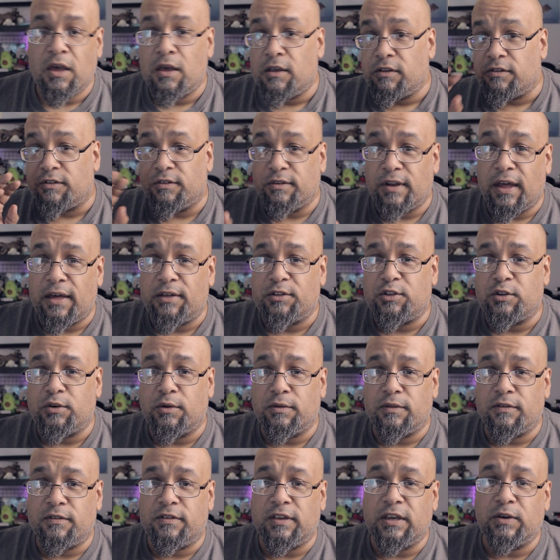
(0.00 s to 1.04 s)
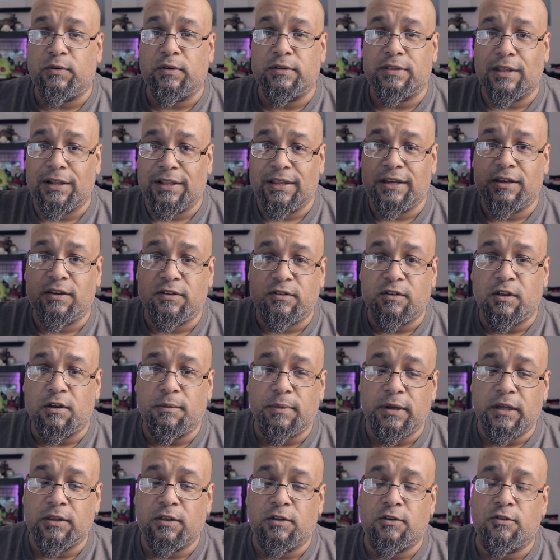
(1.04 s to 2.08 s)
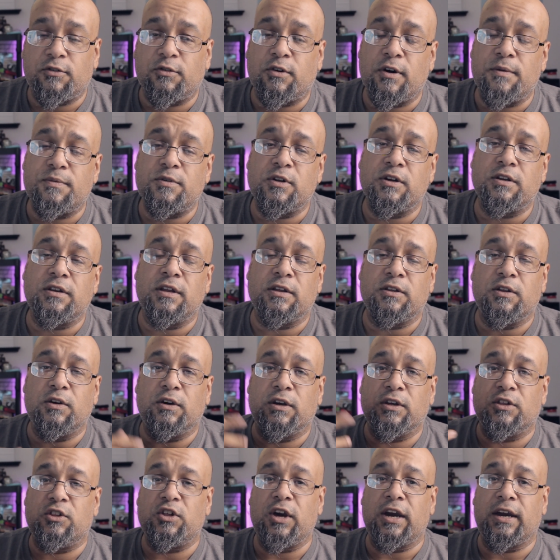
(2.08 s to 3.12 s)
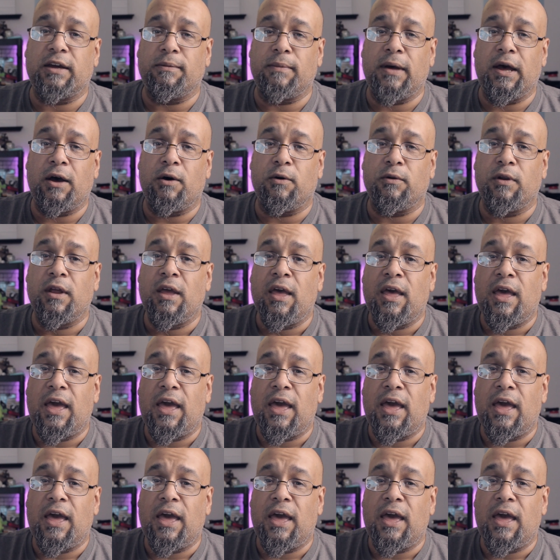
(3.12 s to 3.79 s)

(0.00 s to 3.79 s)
So now that you know the secret, the link is going to be in the description, and you can check them out,